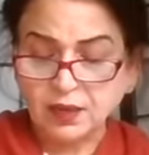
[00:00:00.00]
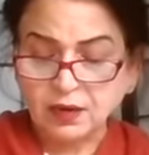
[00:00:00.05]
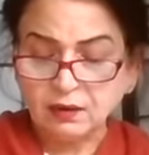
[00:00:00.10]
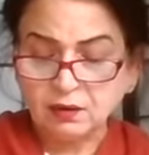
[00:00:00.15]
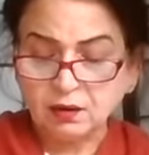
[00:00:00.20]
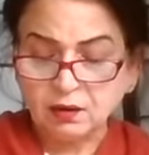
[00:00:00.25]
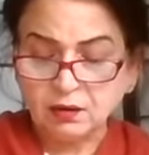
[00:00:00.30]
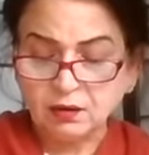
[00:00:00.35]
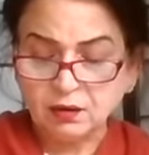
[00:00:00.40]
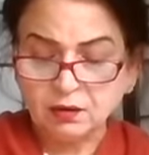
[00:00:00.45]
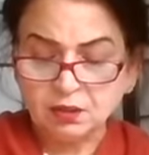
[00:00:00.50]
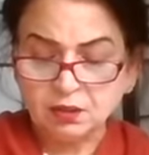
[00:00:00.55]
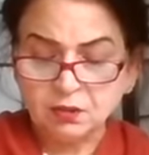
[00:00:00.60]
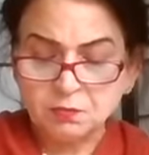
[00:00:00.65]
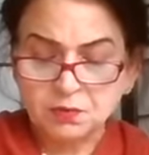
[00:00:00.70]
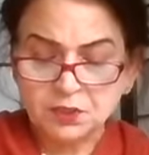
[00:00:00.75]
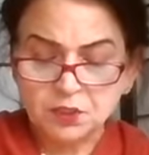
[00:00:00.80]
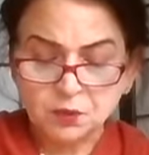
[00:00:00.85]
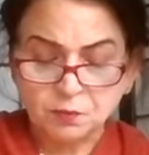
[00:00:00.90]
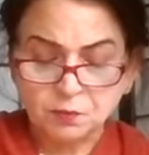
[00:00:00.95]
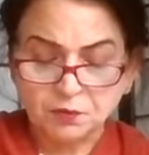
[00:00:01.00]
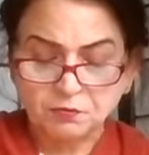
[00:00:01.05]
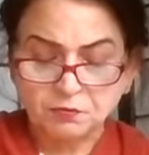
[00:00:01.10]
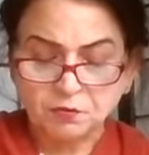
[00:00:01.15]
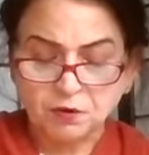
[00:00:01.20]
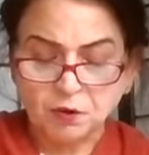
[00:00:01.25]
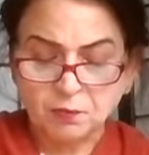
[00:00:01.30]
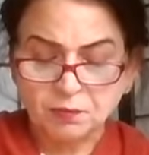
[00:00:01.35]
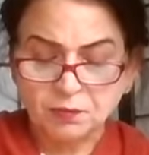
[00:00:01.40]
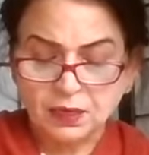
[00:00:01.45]
and Angad must
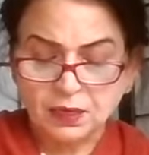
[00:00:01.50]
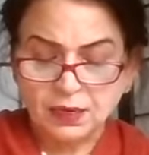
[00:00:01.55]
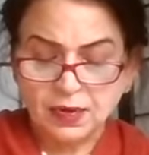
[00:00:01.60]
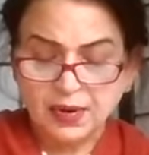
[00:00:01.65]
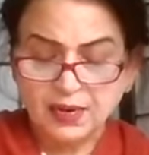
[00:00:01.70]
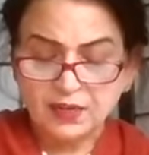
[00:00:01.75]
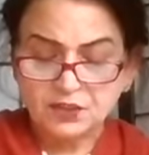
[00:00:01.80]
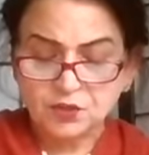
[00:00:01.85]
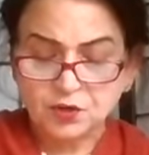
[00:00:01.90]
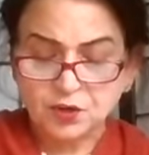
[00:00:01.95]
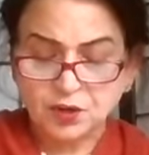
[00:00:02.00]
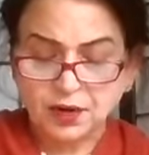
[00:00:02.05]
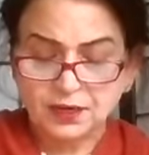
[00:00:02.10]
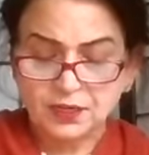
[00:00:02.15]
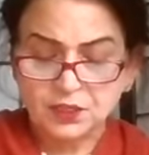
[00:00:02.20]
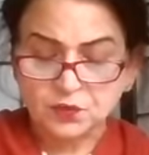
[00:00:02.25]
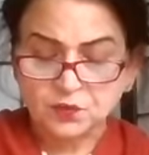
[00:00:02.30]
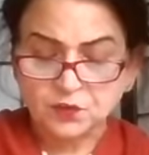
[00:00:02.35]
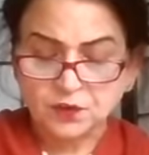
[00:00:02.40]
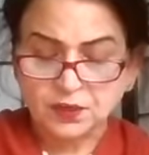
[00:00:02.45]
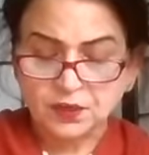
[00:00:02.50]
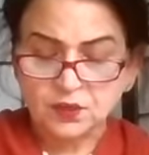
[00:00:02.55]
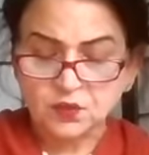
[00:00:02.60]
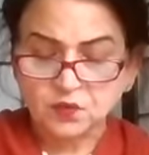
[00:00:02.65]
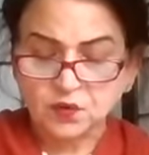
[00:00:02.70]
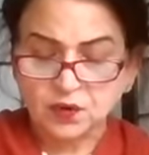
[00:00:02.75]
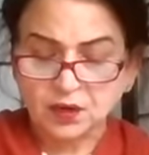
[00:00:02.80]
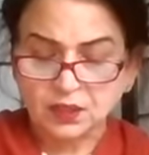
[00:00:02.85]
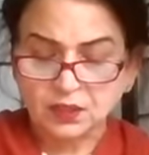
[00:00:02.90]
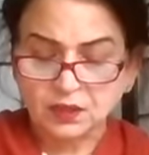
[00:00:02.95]
perform the last rites for his
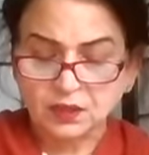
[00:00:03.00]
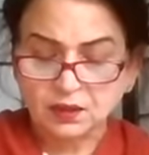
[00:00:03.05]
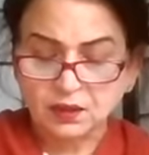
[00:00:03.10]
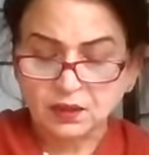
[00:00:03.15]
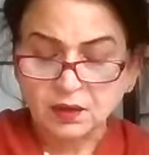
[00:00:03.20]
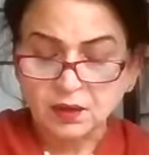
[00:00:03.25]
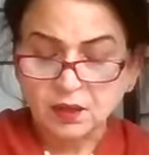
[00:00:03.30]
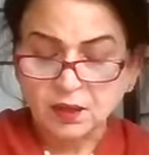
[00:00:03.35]
father.